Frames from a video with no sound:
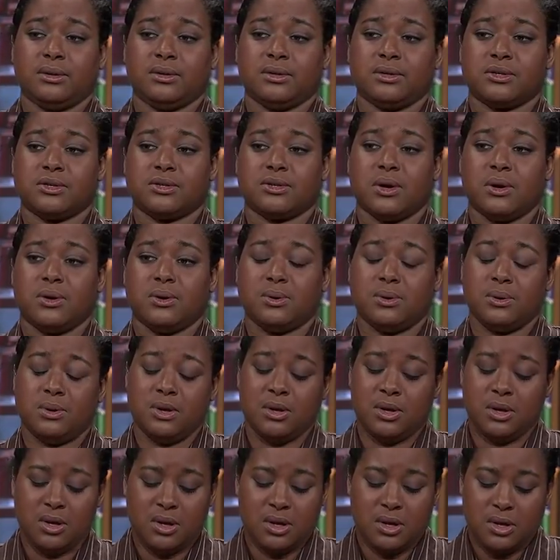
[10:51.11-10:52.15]
So,
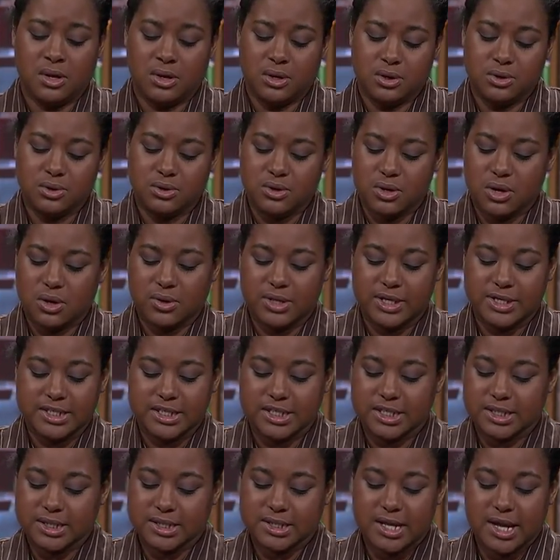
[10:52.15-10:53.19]
you know, it's
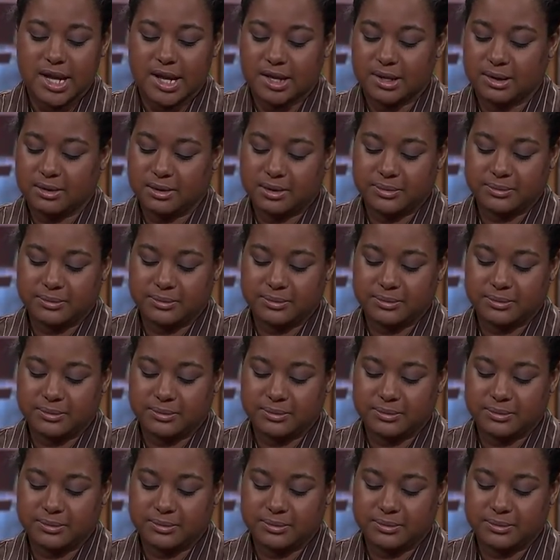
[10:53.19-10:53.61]
just not,